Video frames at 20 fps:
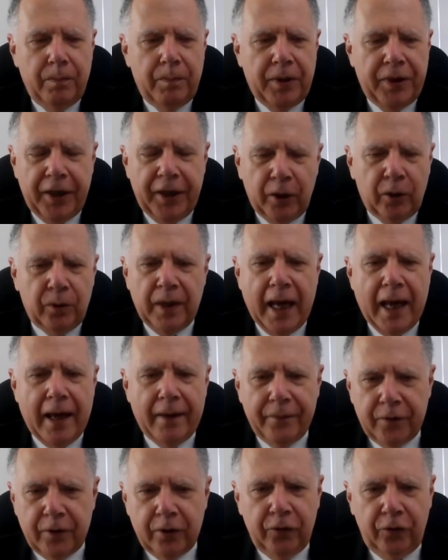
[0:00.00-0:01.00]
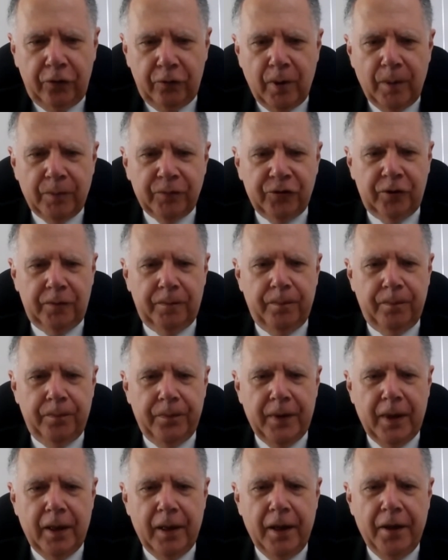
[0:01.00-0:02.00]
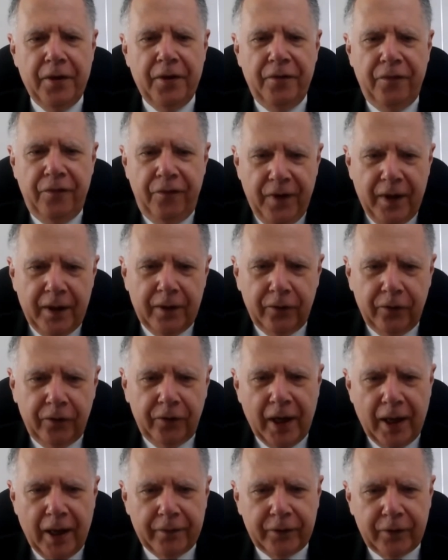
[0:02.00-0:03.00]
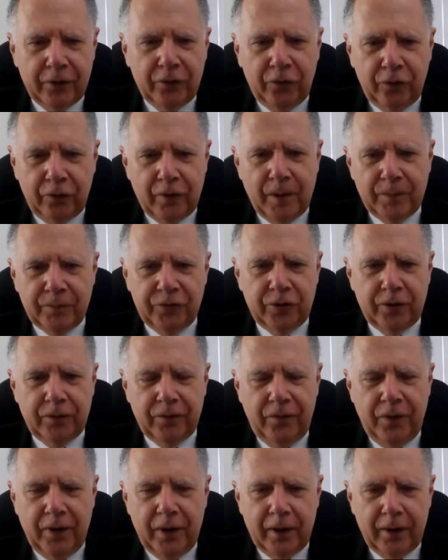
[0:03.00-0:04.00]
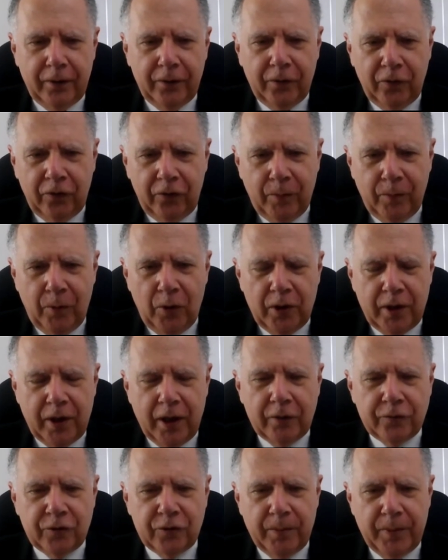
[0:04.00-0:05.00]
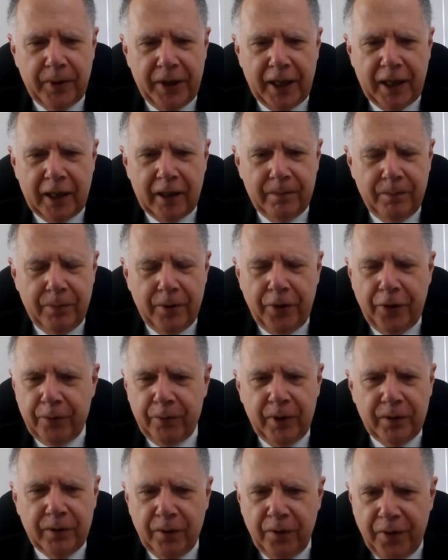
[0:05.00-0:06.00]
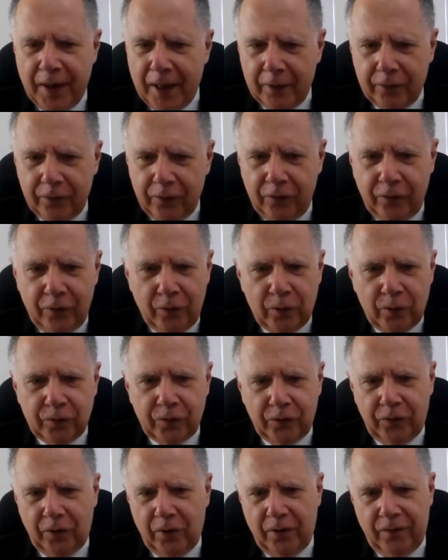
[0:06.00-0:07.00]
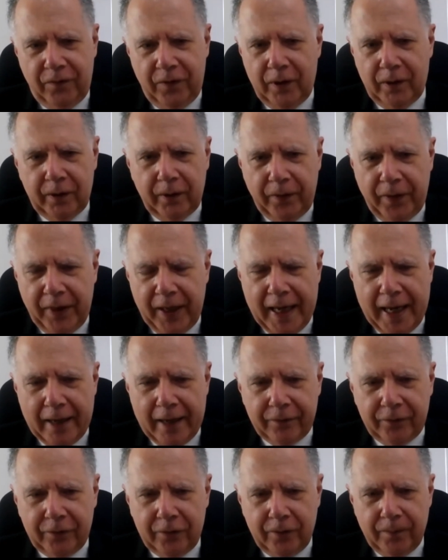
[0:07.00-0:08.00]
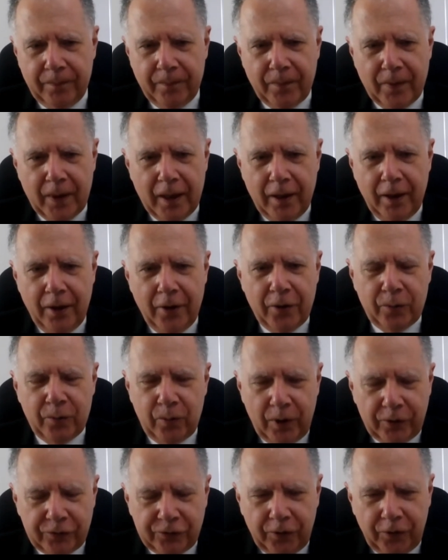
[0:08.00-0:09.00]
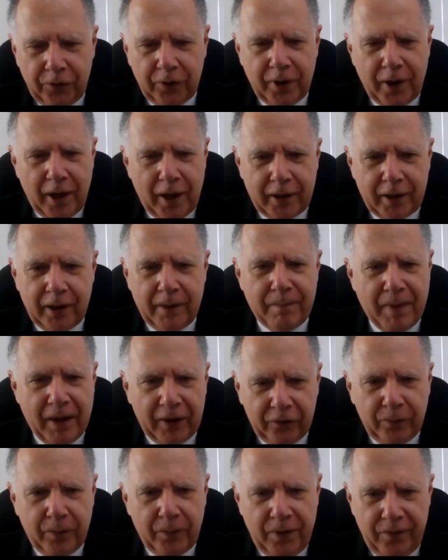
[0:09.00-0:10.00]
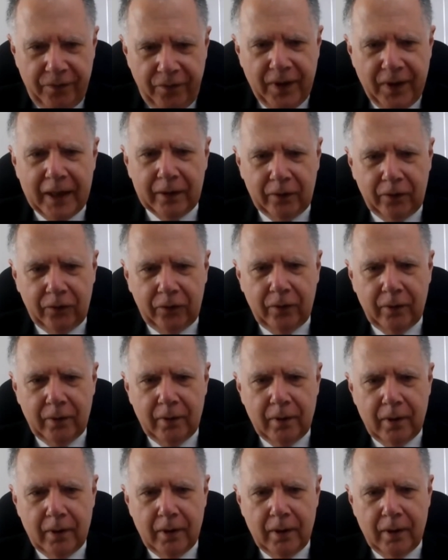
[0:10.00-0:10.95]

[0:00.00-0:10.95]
but they don't have conscription. The Finns have conscription. Finland is a small country, but they can put 300,000 soldiers in the field if they have to. The Russians are not going to mess with the Finns